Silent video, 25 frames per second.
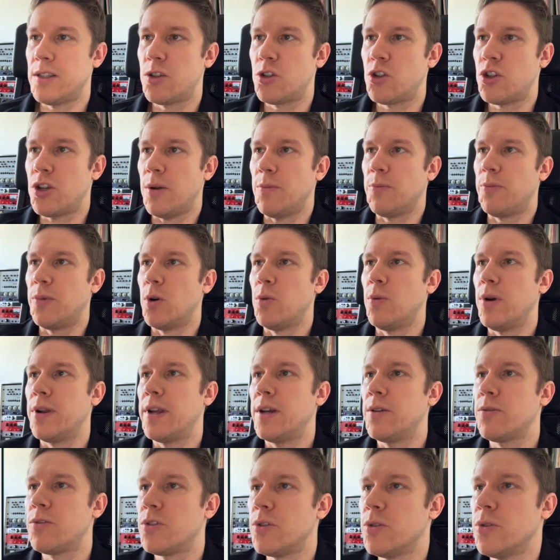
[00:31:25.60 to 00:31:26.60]
jump over
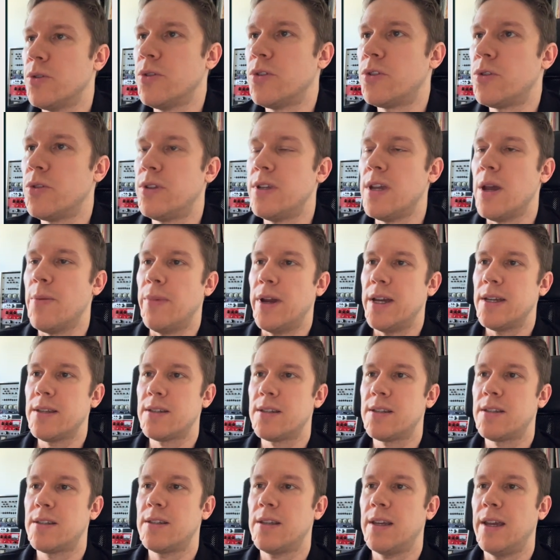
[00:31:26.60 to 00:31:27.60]
now to
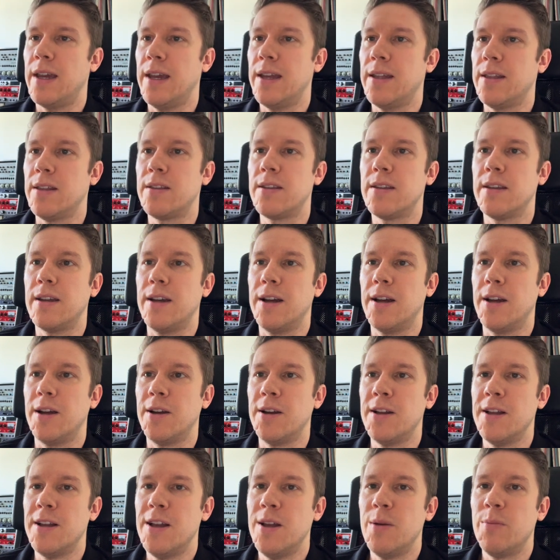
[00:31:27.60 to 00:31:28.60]
DMS. And
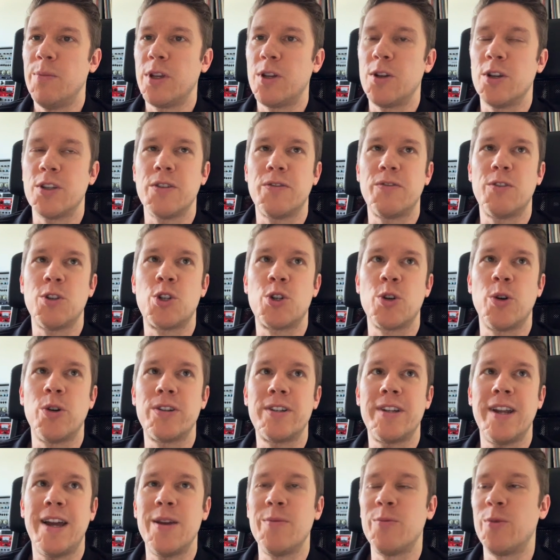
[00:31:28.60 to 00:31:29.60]
because of the
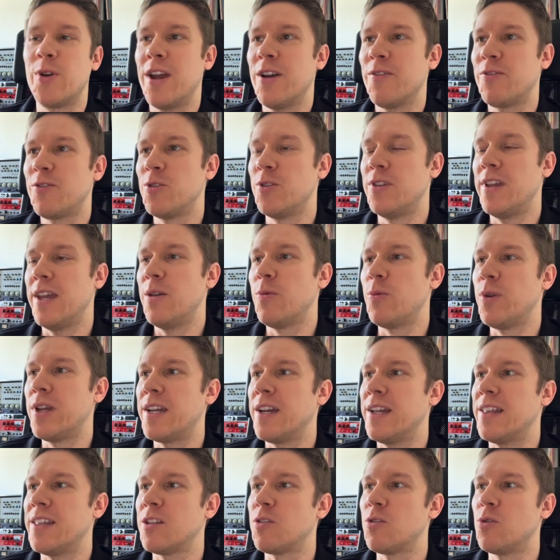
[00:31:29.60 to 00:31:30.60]
short time we have today, we
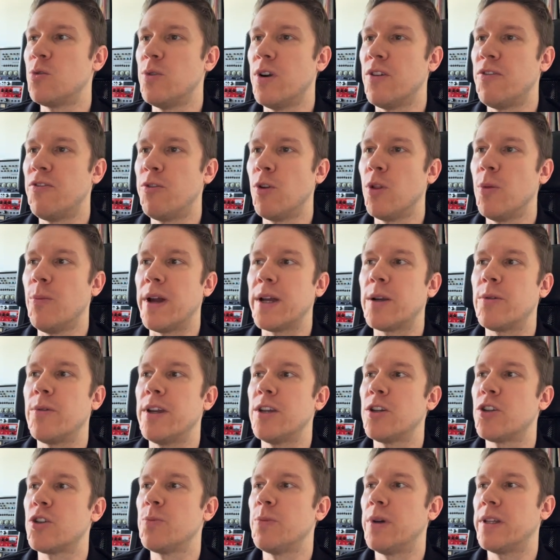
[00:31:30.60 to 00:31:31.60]
cannot do a full
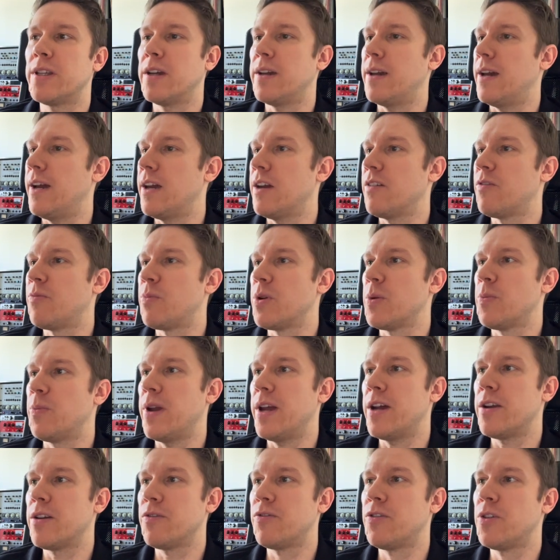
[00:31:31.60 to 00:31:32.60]
migration, but I have
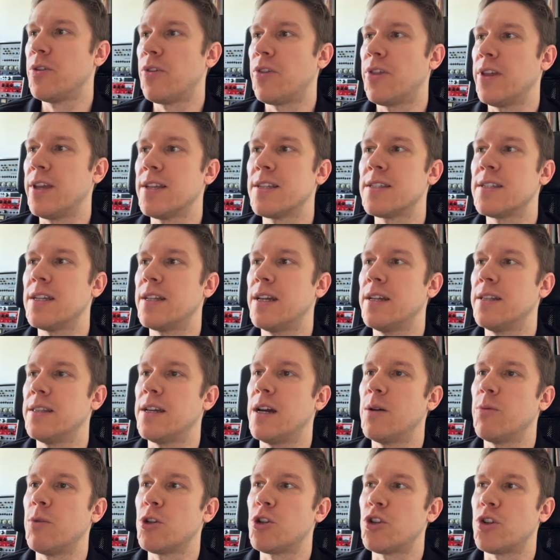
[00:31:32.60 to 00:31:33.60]
prepared a few things that
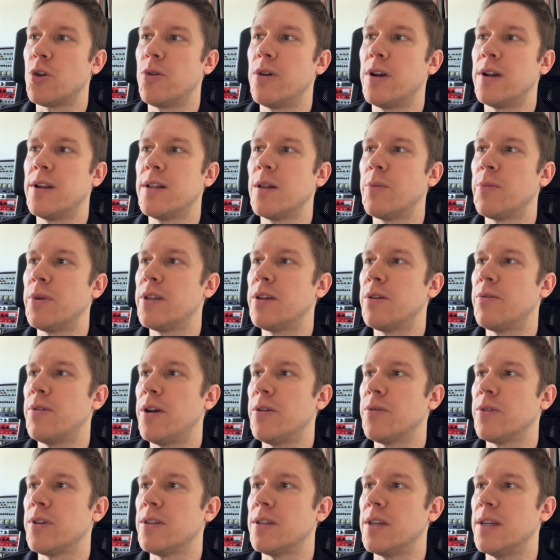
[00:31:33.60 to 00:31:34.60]
I will show you a little bit
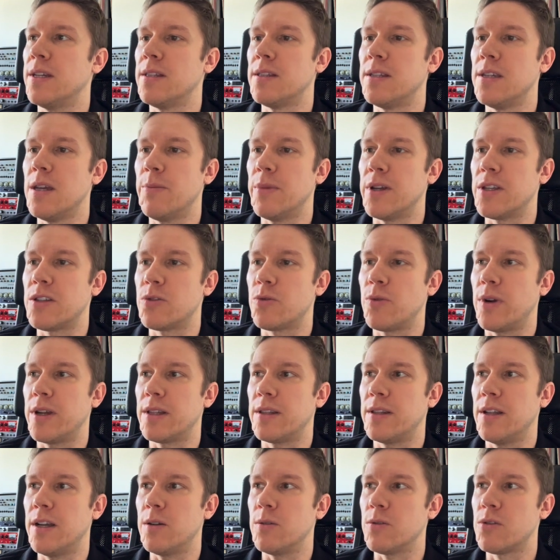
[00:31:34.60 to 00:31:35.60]
around in DMS right
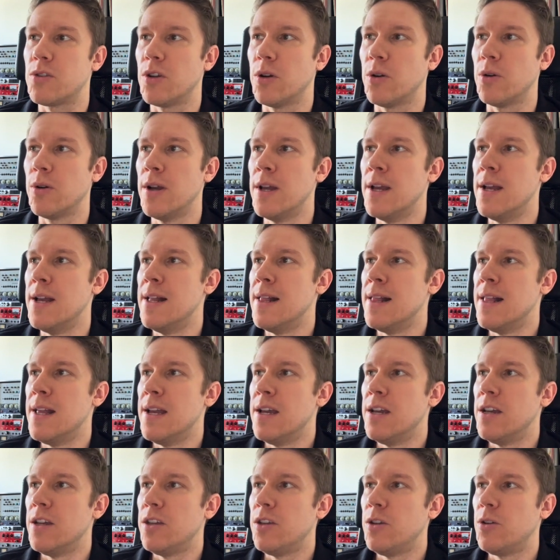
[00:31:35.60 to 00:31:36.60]
now. So
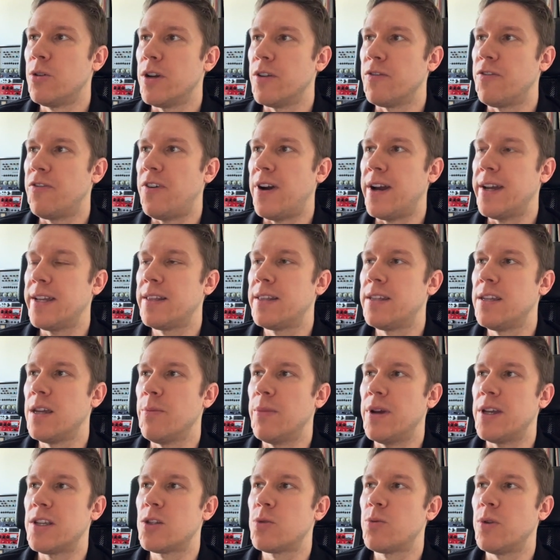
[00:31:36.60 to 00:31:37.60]
you can find
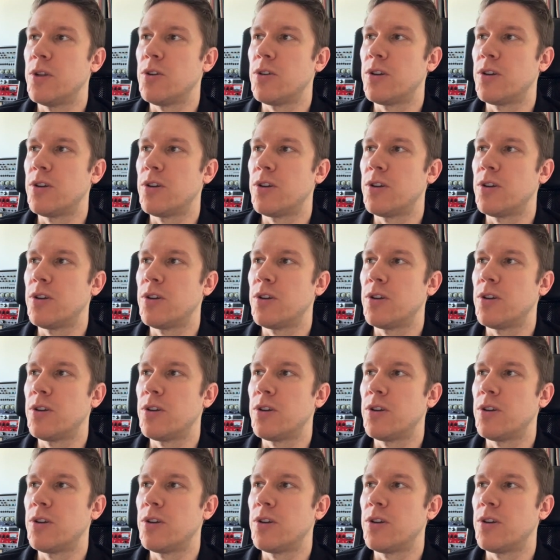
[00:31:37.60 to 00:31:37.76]
DMS when you